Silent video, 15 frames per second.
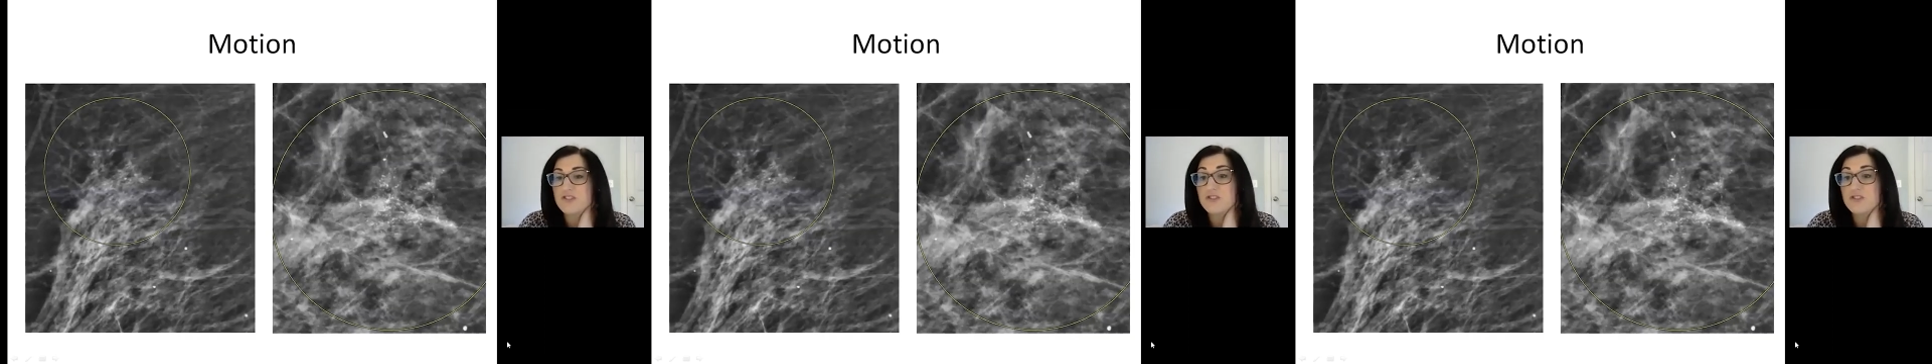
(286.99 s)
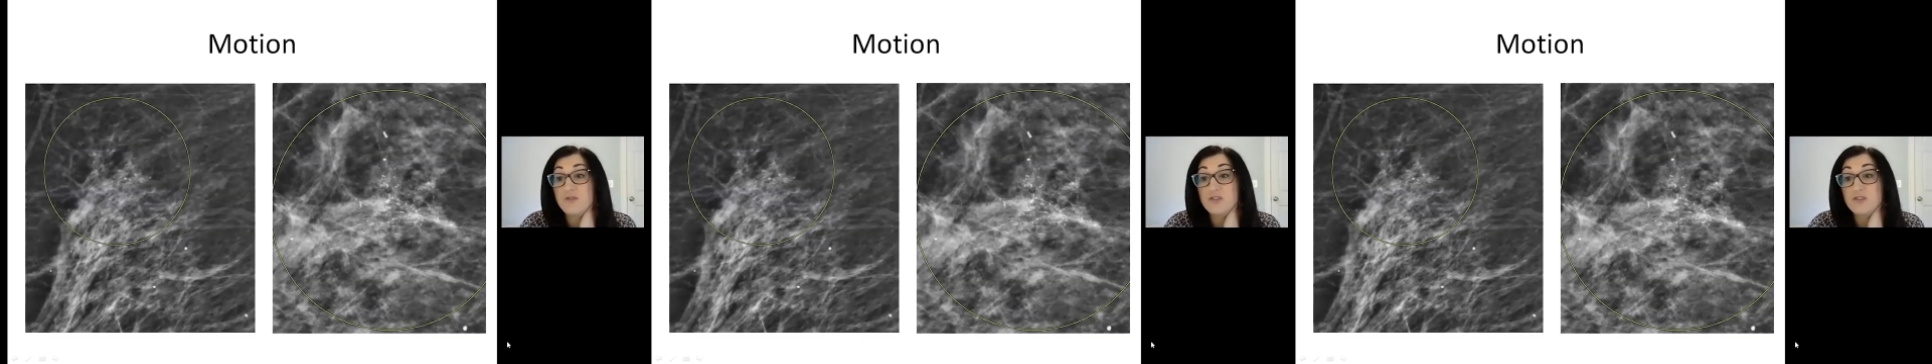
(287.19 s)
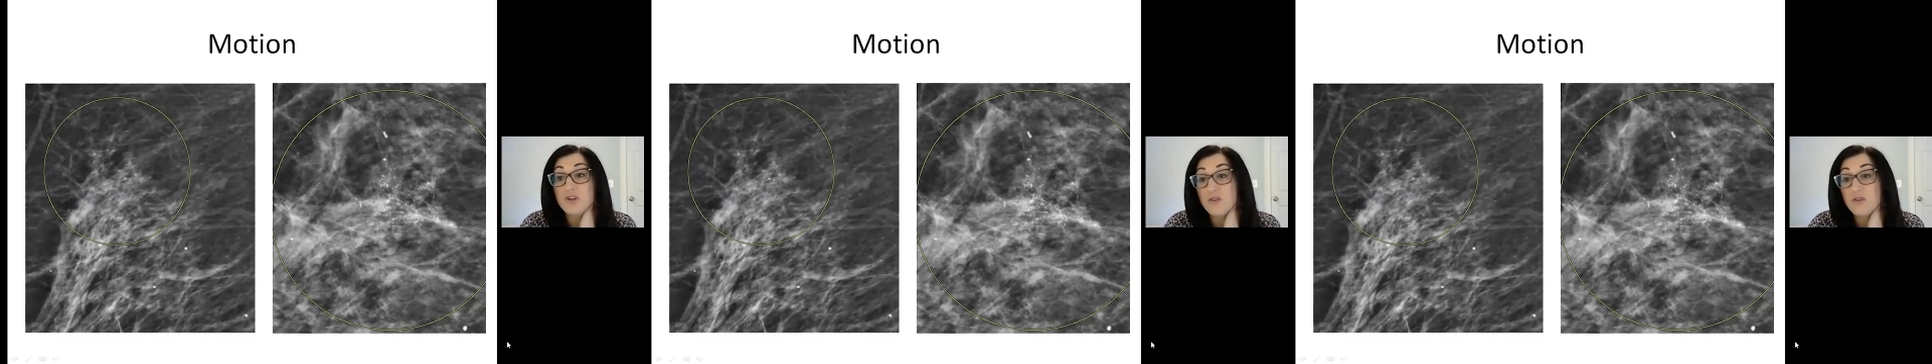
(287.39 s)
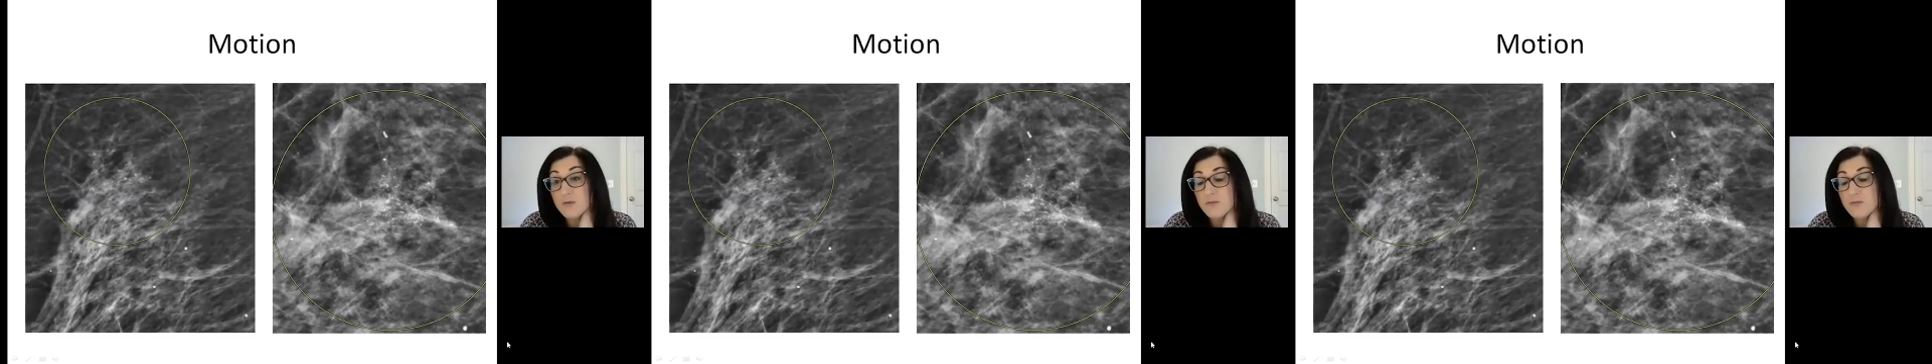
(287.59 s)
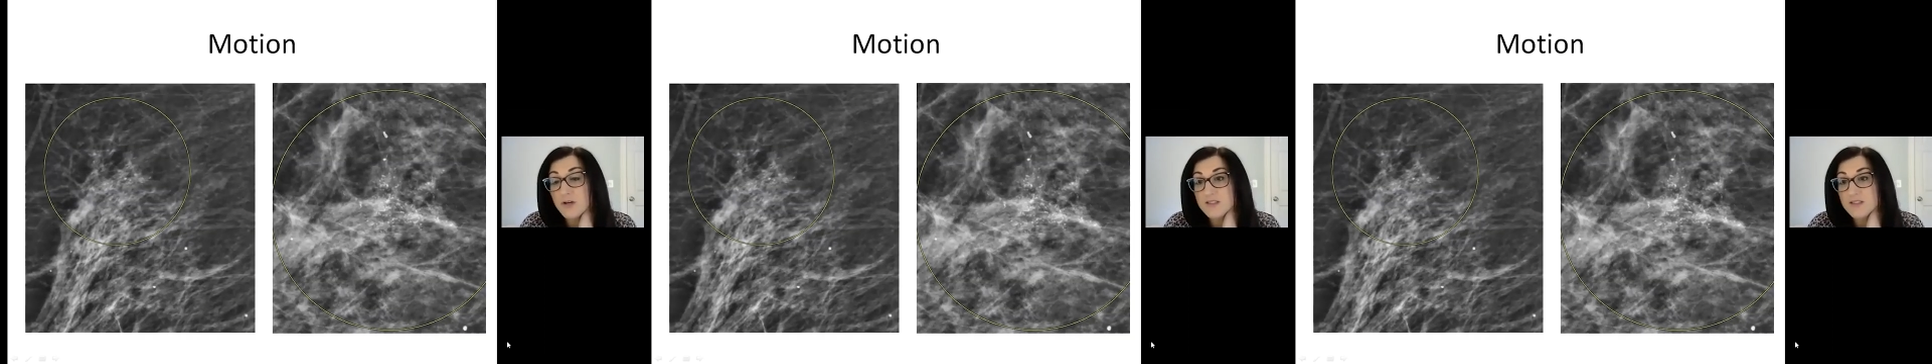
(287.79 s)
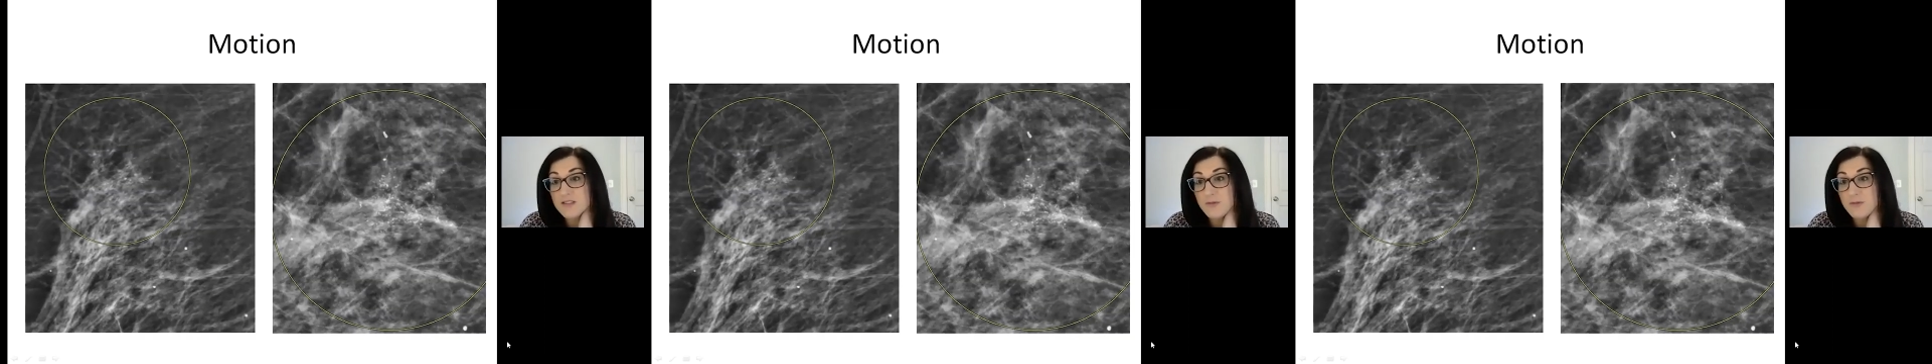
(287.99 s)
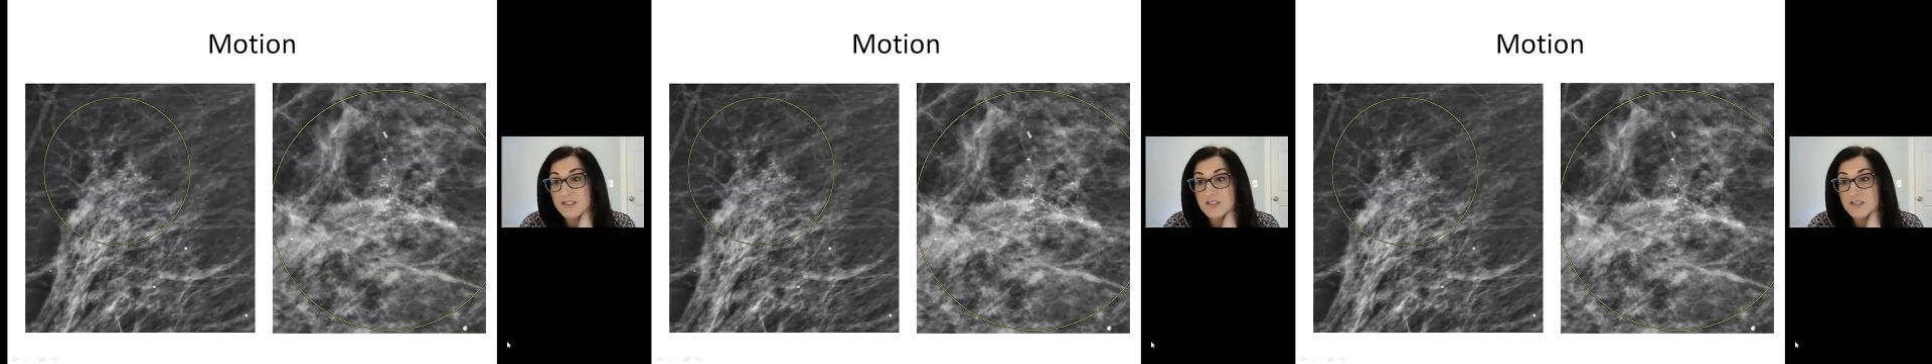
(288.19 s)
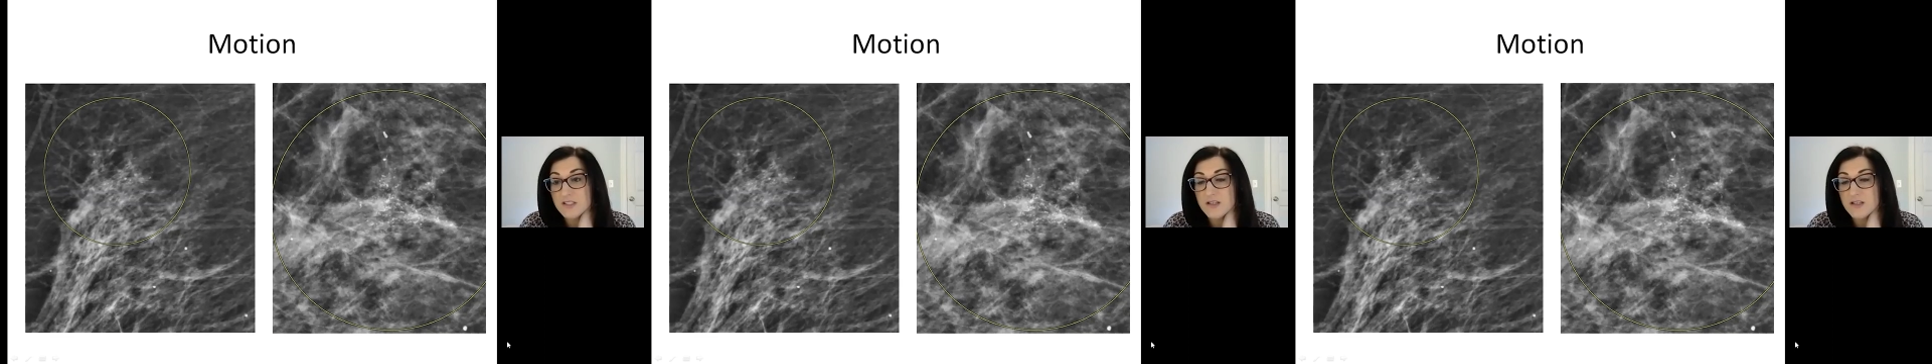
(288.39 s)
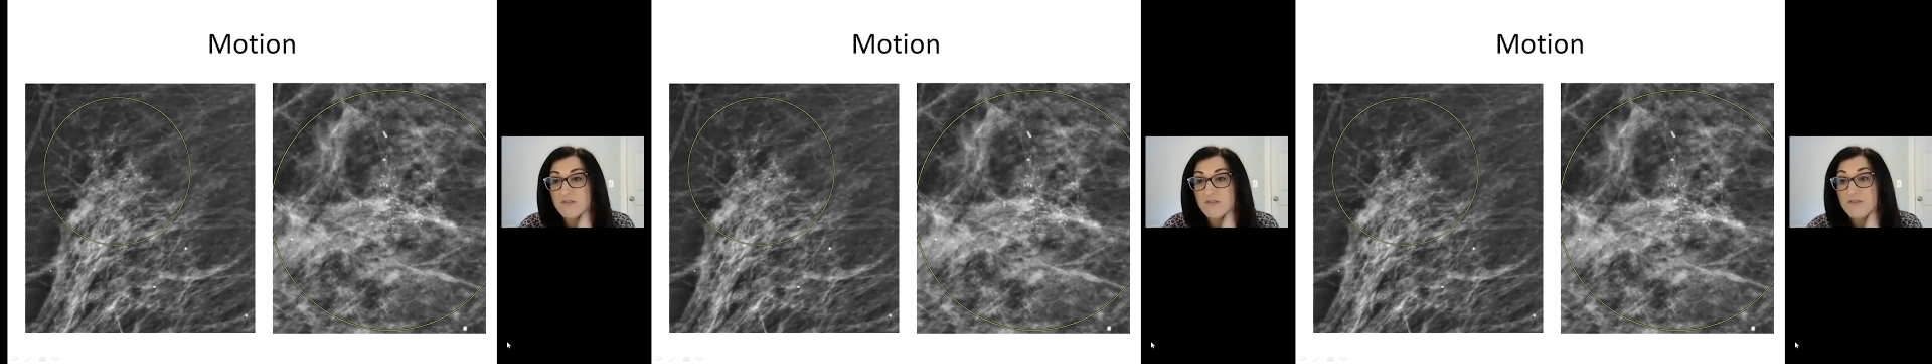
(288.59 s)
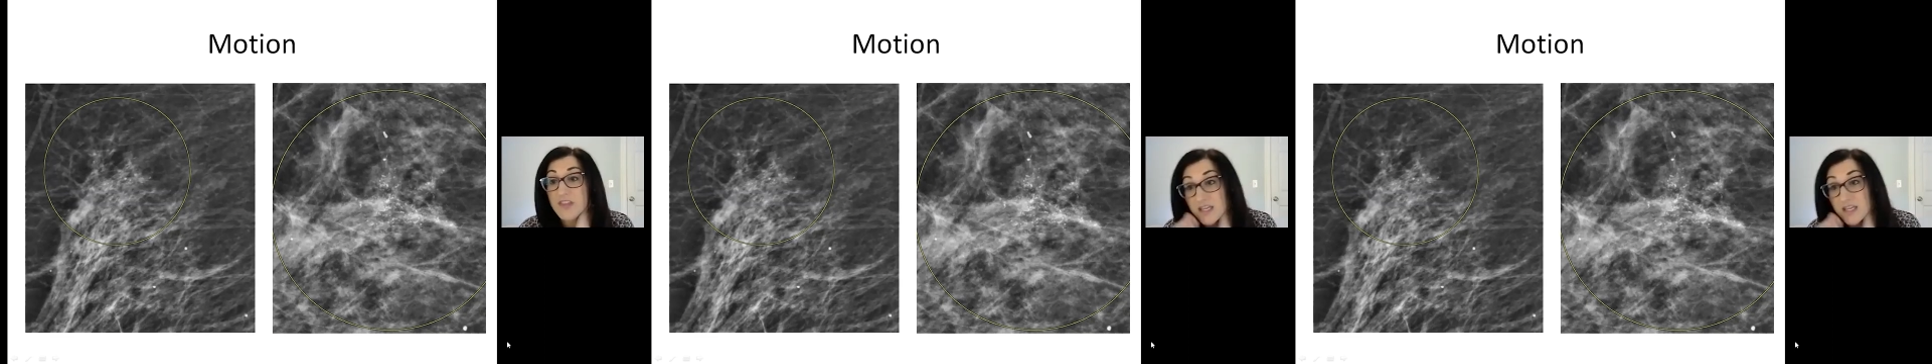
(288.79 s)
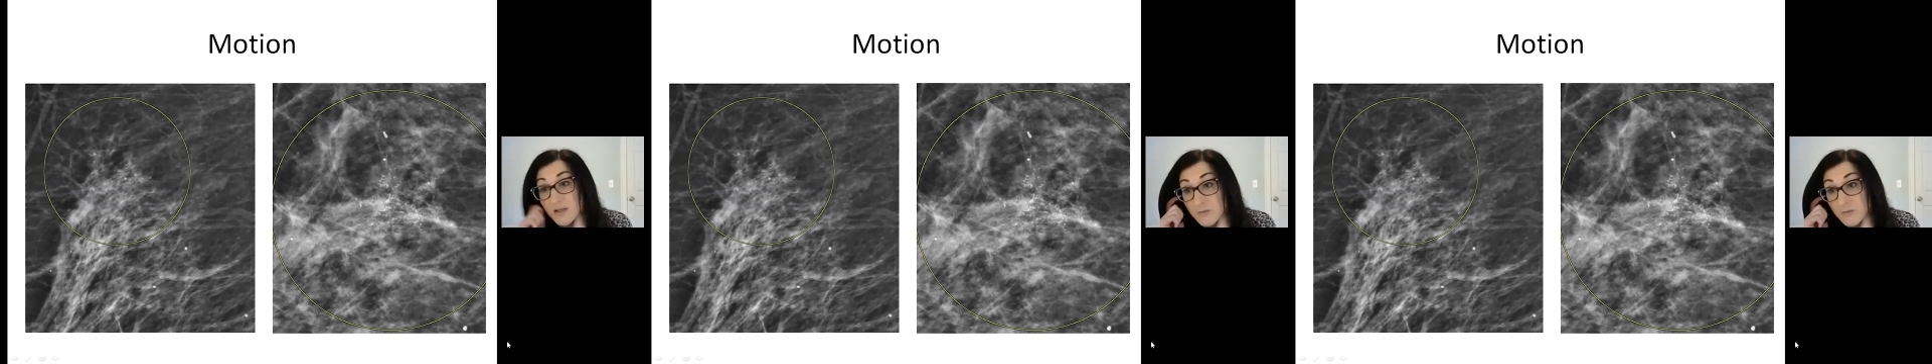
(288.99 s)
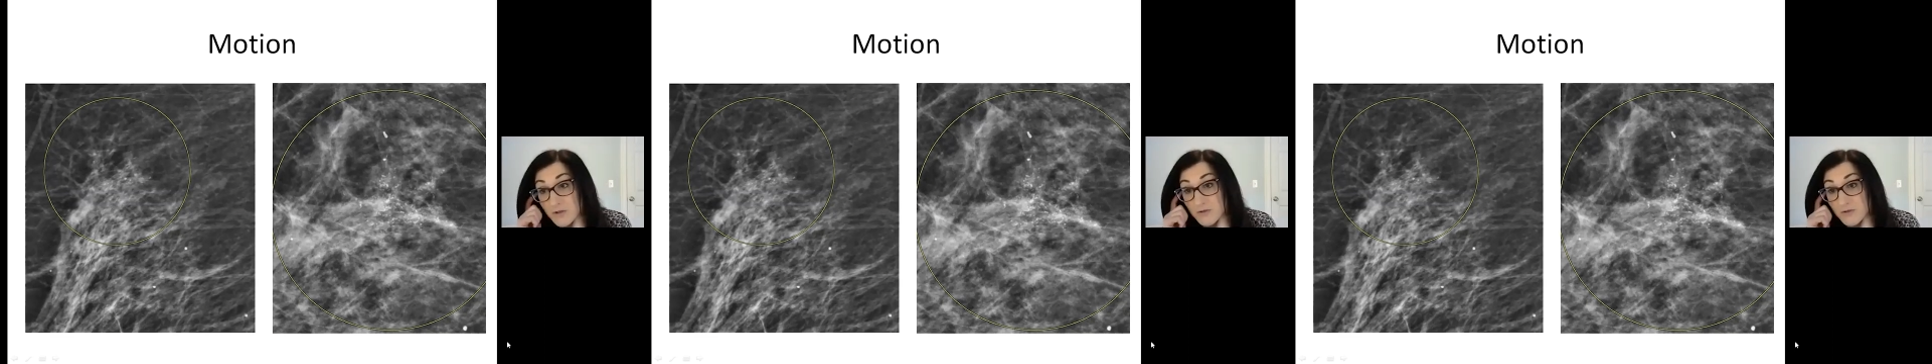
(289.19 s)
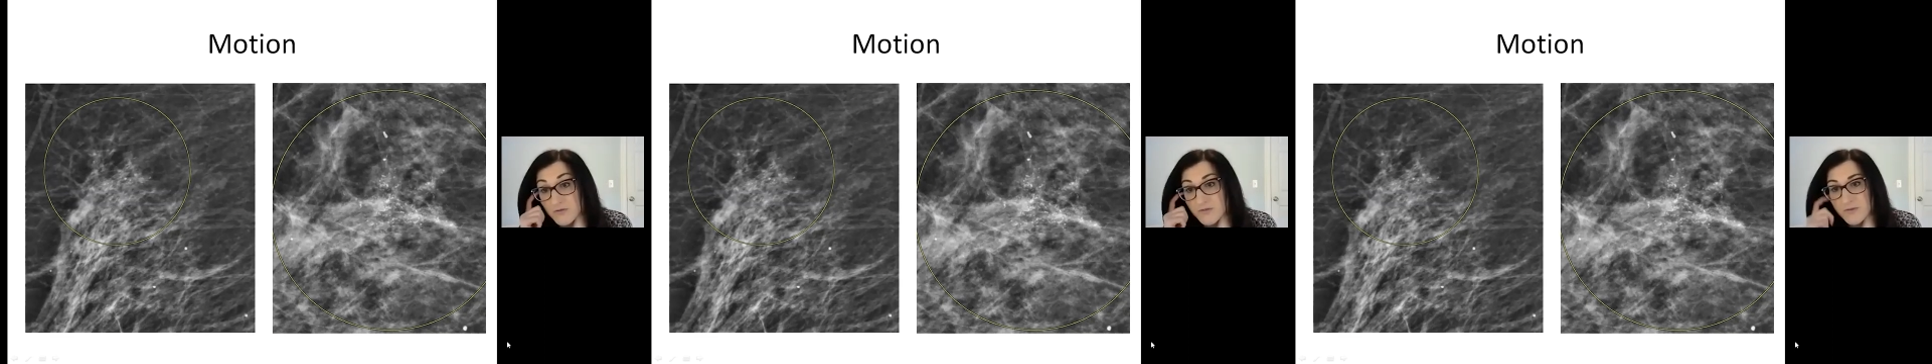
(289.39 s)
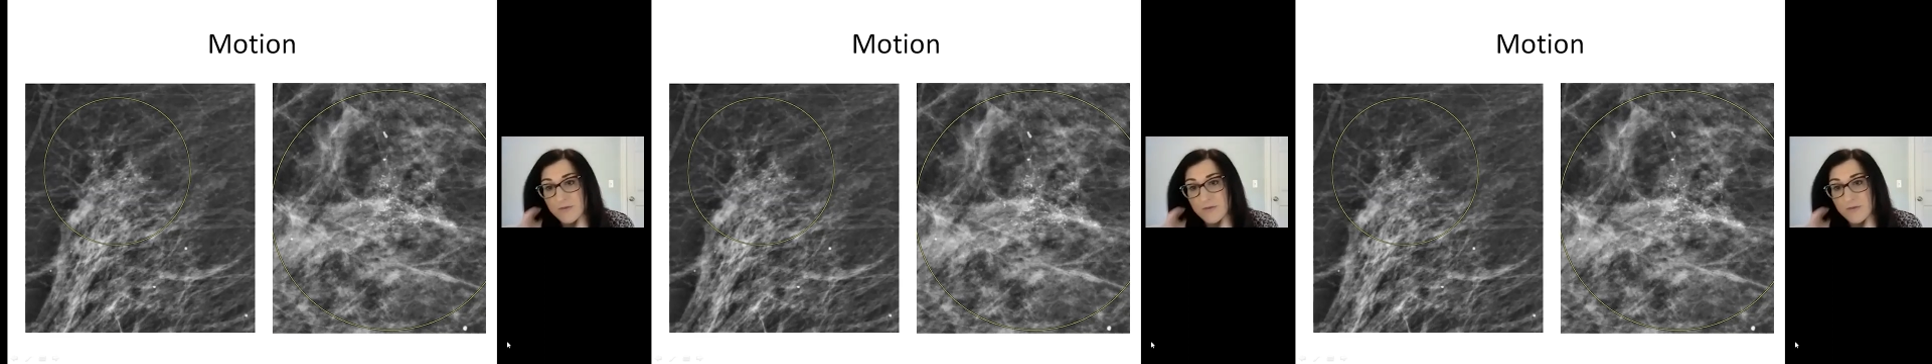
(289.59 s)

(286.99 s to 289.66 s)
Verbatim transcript: So if you don't compress the patient enough, they can move